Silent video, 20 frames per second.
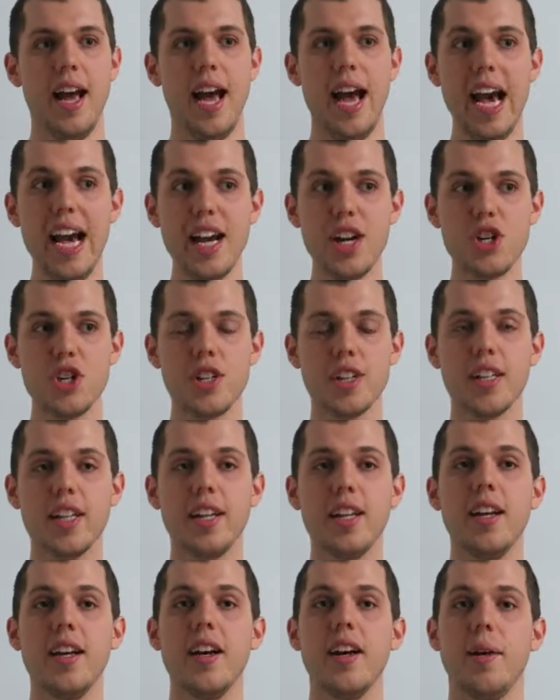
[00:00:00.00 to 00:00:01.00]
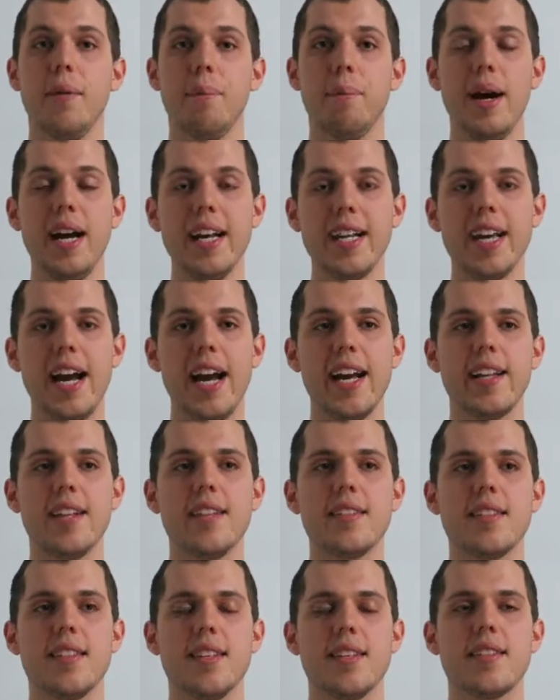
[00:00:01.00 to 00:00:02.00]
Actually, my
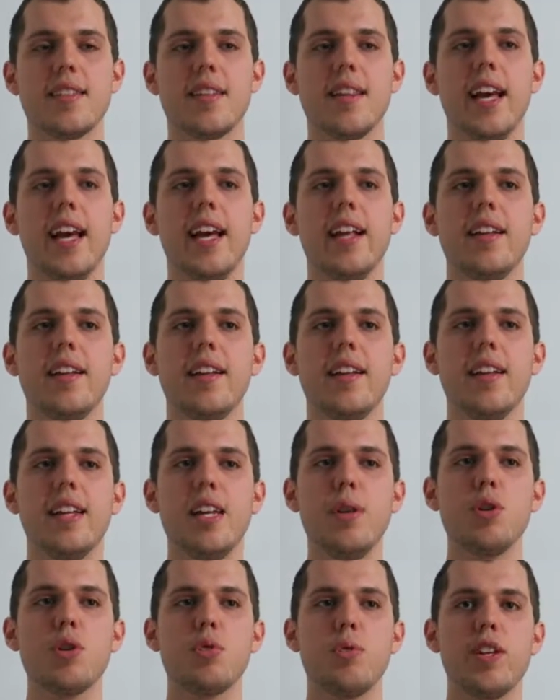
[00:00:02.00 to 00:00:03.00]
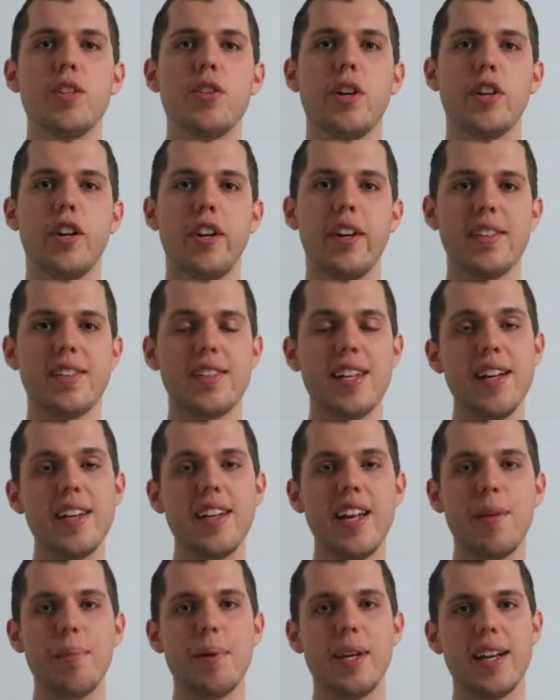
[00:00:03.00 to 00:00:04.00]
guidance is that he was resurrected on
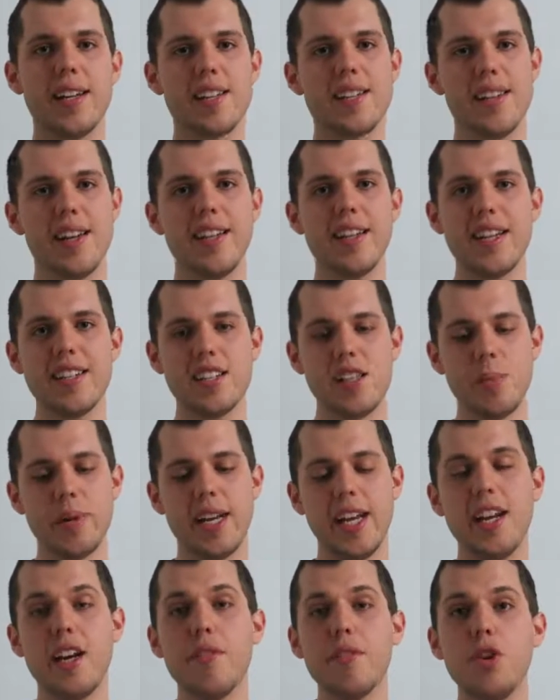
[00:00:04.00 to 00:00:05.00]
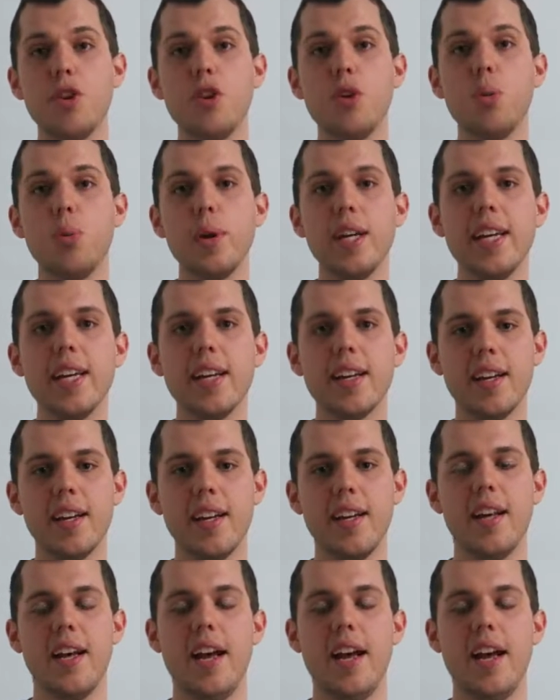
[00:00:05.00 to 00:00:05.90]
Sunday because Sunday is the beginning of the new week.